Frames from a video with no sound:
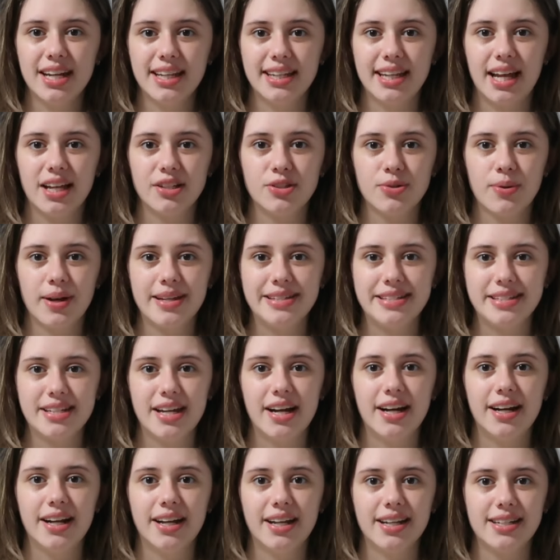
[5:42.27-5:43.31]
and that's why
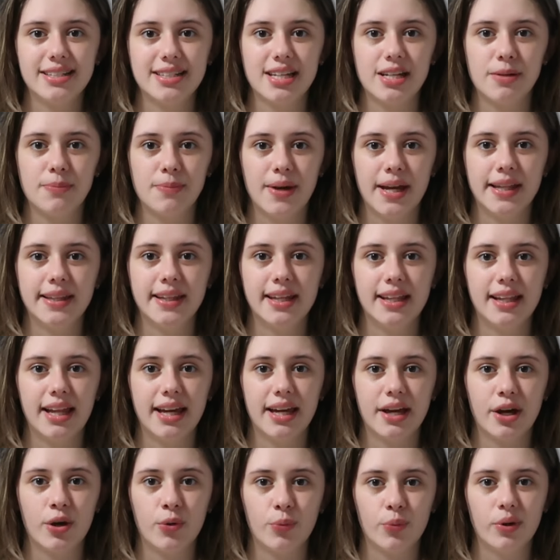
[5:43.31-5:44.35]
skating is like mainly
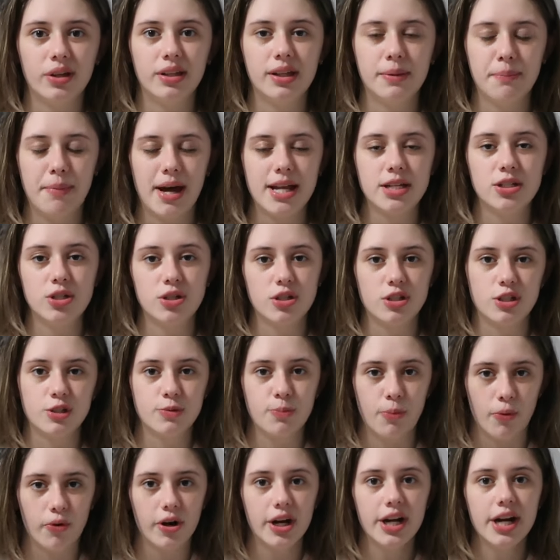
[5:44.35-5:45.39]
like a really mental
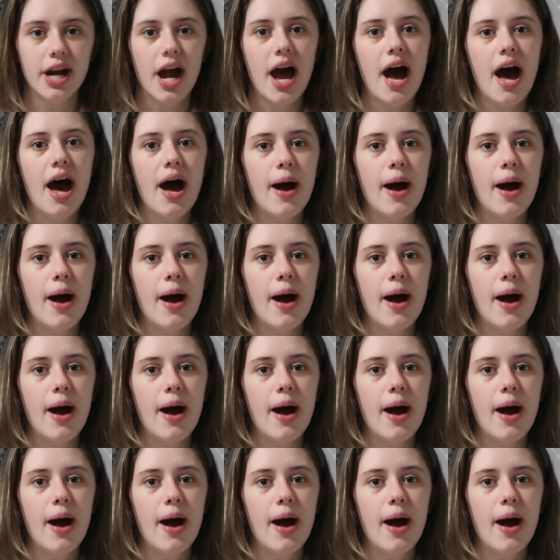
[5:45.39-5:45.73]
sport.